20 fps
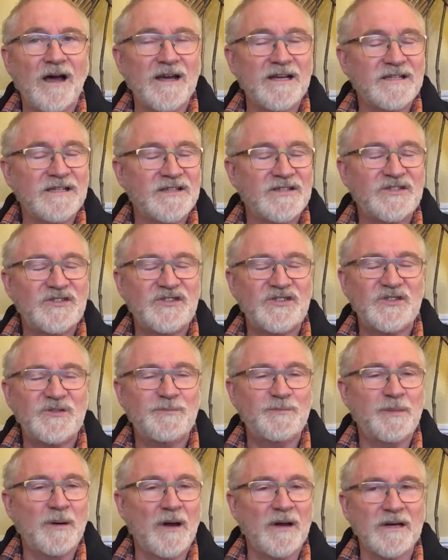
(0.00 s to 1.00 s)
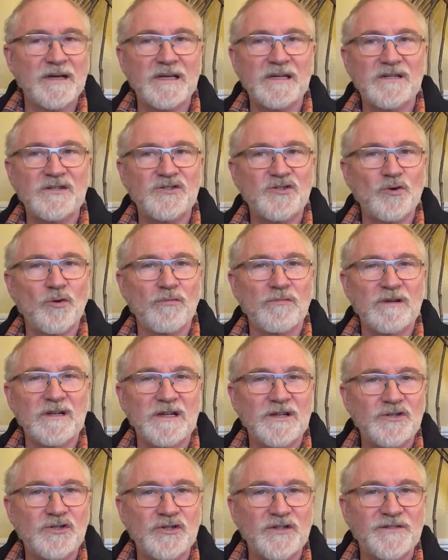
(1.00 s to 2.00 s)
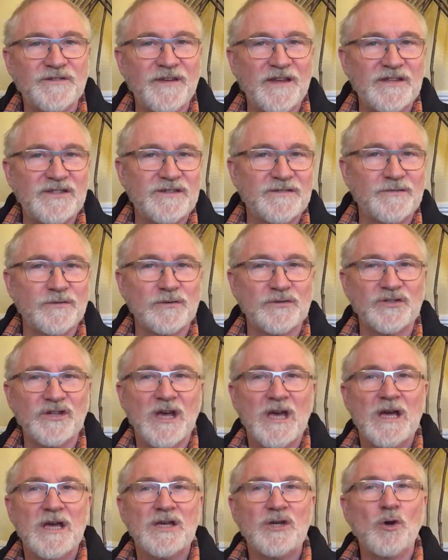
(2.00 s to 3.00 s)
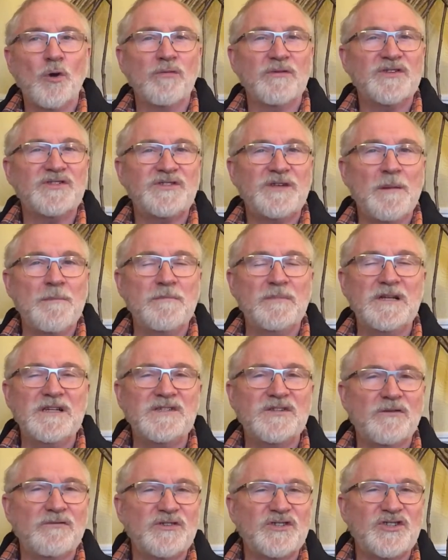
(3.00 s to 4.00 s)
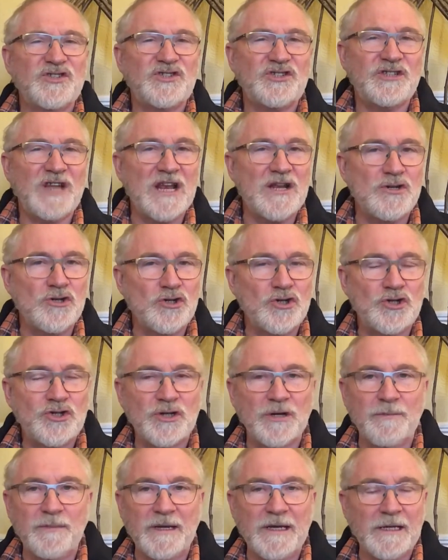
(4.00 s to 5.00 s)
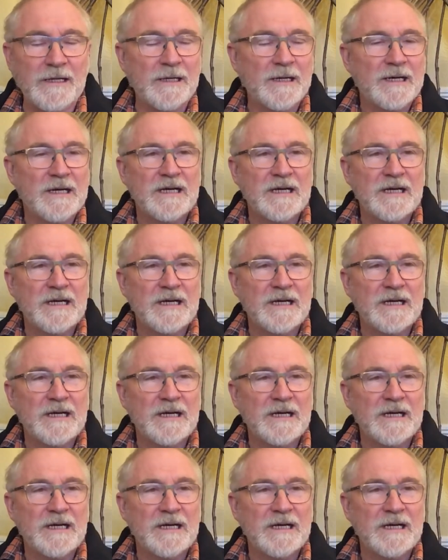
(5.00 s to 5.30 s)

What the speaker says: despise your religious festivals. Your assemblies are a stench to me.